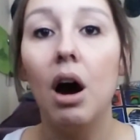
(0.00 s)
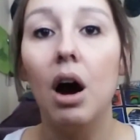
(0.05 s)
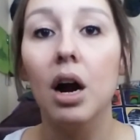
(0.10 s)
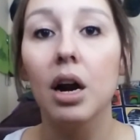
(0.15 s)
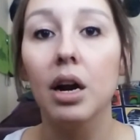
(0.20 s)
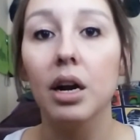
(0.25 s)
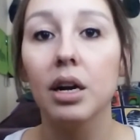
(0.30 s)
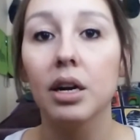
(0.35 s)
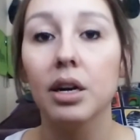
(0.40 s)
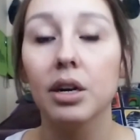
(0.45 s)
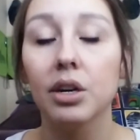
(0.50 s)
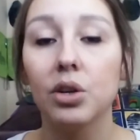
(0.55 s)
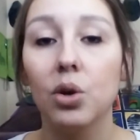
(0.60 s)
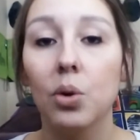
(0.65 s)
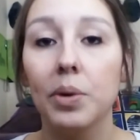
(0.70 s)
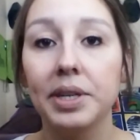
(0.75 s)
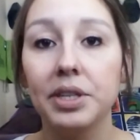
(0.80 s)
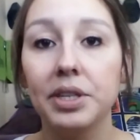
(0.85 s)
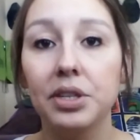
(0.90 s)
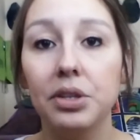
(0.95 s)
are
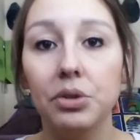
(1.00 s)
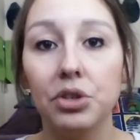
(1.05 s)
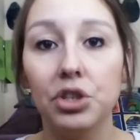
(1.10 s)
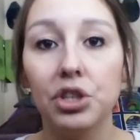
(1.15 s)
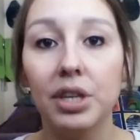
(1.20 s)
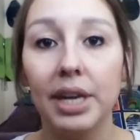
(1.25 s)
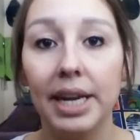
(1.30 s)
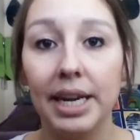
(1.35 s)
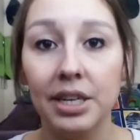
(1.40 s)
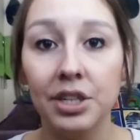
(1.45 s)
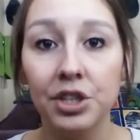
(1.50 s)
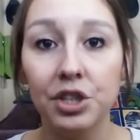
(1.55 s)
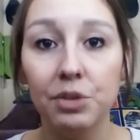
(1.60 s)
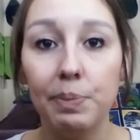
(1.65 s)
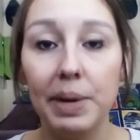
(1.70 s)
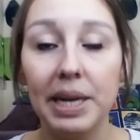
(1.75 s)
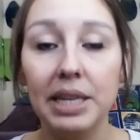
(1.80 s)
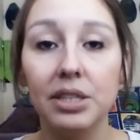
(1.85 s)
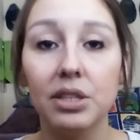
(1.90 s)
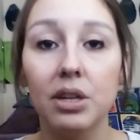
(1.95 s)
going to change
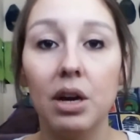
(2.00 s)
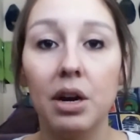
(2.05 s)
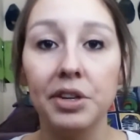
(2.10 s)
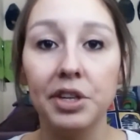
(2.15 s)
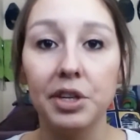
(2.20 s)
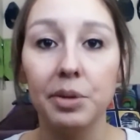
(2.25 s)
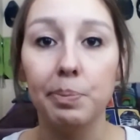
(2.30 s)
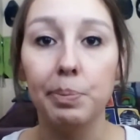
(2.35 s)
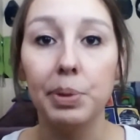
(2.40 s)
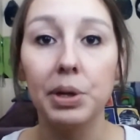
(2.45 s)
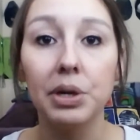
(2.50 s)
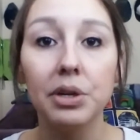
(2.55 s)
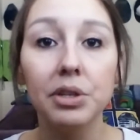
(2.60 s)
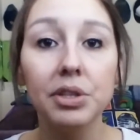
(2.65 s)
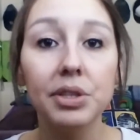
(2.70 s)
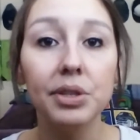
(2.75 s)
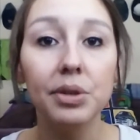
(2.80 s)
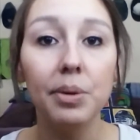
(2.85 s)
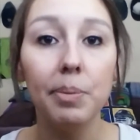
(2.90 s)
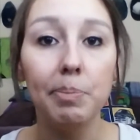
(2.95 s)
based on your
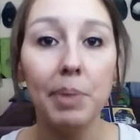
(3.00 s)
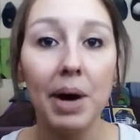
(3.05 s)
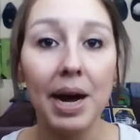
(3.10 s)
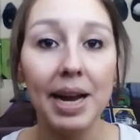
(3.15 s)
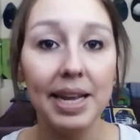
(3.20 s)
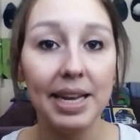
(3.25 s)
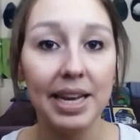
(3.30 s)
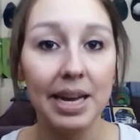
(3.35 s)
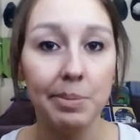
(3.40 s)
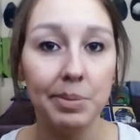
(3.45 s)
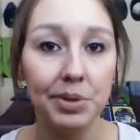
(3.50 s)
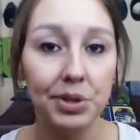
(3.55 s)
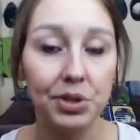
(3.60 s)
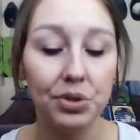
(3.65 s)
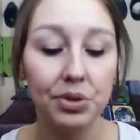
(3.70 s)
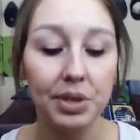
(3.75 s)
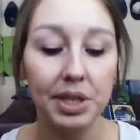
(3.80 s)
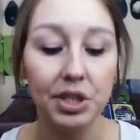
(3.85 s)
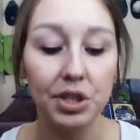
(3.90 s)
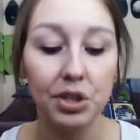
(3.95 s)
personal body
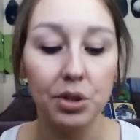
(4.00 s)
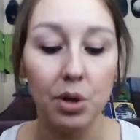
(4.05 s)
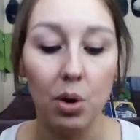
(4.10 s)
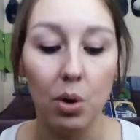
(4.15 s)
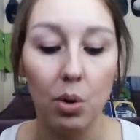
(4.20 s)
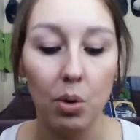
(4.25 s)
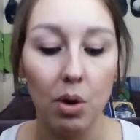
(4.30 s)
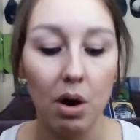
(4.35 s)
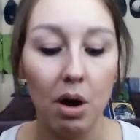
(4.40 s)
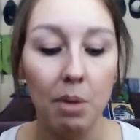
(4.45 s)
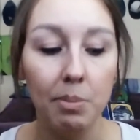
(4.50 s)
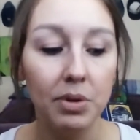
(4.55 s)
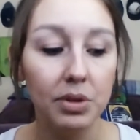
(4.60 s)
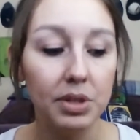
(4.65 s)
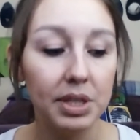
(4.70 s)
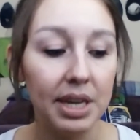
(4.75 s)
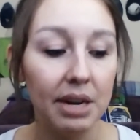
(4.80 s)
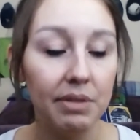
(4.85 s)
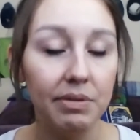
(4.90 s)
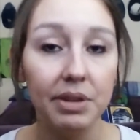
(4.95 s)
chemistry. So
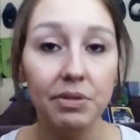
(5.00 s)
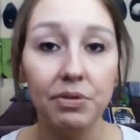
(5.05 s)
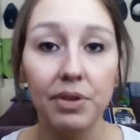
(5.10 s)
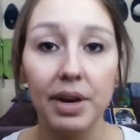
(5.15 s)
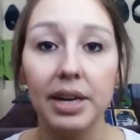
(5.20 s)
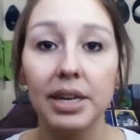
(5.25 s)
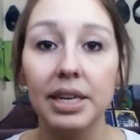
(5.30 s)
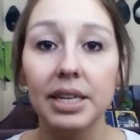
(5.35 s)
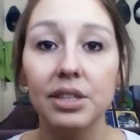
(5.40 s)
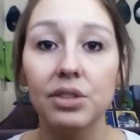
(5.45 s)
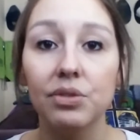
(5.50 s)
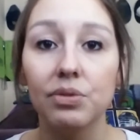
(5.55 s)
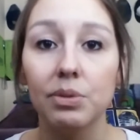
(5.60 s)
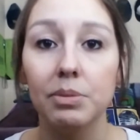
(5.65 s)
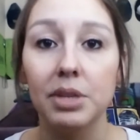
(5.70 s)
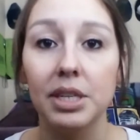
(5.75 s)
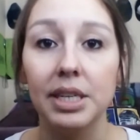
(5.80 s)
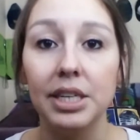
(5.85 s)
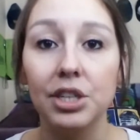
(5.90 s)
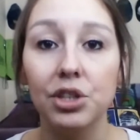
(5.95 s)
almost every fragrance
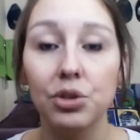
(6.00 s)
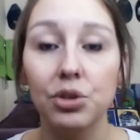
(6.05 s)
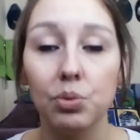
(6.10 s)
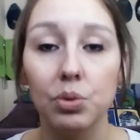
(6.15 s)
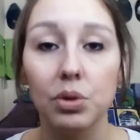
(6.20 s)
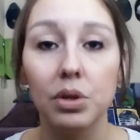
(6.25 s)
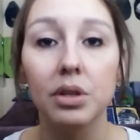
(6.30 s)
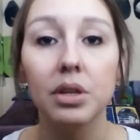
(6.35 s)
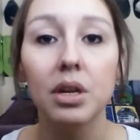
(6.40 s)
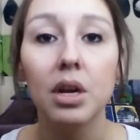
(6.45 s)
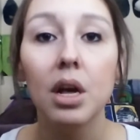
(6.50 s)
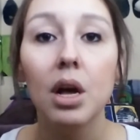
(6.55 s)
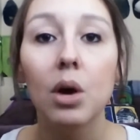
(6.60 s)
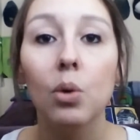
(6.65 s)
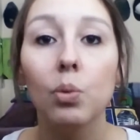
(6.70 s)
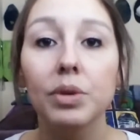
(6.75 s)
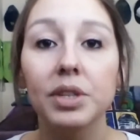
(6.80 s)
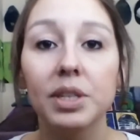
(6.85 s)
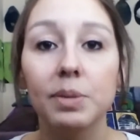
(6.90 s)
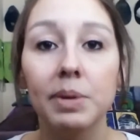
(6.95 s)
from the niche world
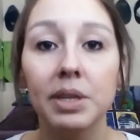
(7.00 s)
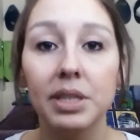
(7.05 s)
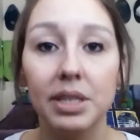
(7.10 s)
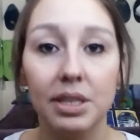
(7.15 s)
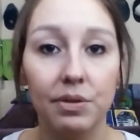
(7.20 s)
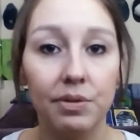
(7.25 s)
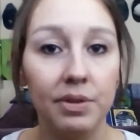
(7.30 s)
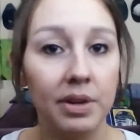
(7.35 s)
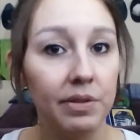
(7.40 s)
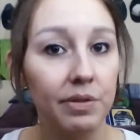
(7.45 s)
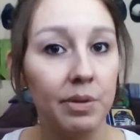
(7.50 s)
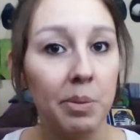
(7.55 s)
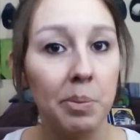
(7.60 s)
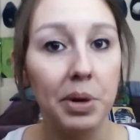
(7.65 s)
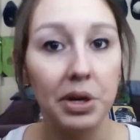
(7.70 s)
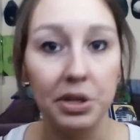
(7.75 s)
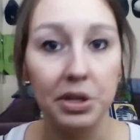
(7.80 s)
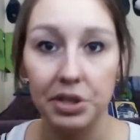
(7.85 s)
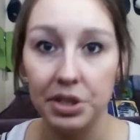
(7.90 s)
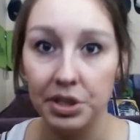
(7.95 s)
will smell different from
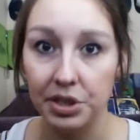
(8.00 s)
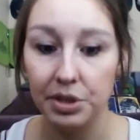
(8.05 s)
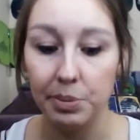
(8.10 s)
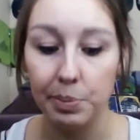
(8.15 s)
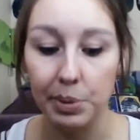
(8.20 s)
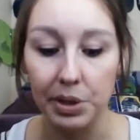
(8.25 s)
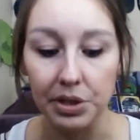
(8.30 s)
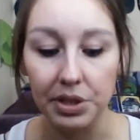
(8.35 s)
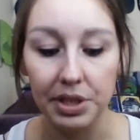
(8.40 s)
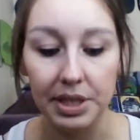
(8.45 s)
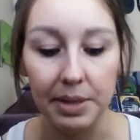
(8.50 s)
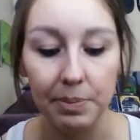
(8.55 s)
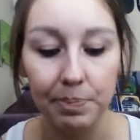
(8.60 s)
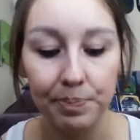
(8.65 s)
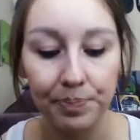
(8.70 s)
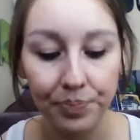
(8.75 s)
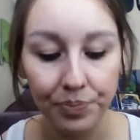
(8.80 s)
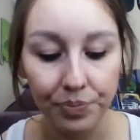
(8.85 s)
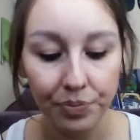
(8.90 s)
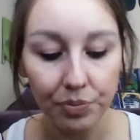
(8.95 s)
person to
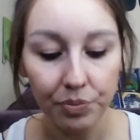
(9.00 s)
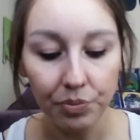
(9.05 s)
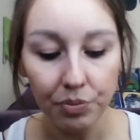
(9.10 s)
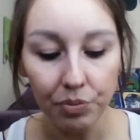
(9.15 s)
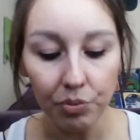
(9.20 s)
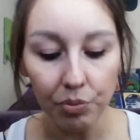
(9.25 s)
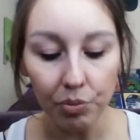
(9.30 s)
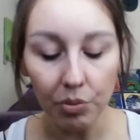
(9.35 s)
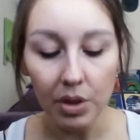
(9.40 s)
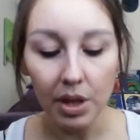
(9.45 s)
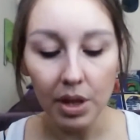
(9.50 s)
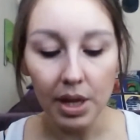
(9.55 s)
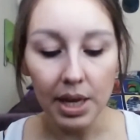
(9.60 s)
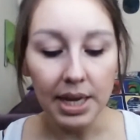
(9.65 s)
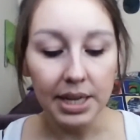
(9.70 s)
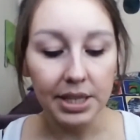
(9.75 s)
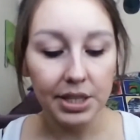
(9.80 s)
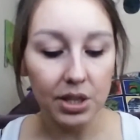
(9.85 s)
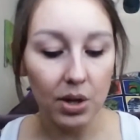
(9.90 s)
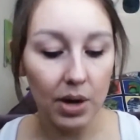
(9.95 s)
person.
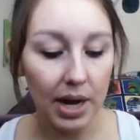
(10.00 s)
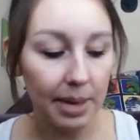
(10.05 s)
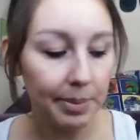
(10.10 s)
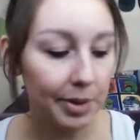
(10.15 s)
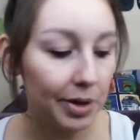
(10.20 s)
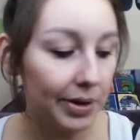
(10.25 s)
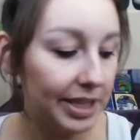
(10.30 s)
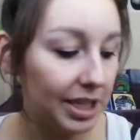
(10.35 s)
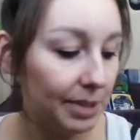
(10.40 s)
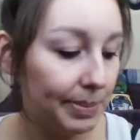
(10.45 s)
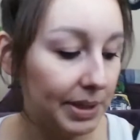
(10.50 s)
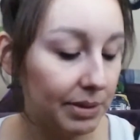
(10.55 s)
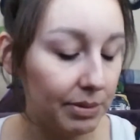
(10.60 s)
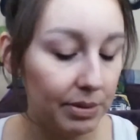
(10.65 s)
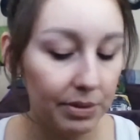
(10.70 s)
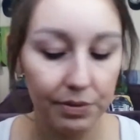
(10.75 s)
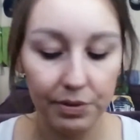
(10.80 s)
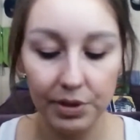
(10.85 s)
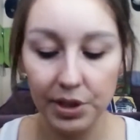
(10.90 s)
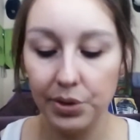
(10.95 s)
So I'm going to be
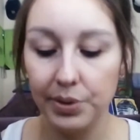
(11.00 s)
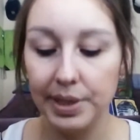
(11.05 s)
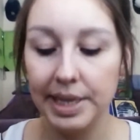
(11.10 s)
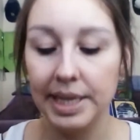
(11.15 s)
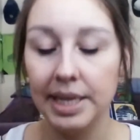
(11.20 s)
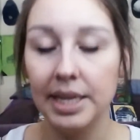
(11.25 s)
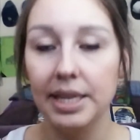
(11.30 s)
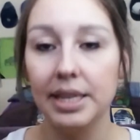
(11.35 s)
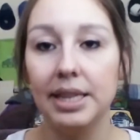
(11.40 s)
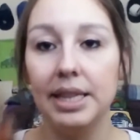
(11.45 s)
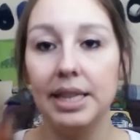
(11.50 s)
reviewing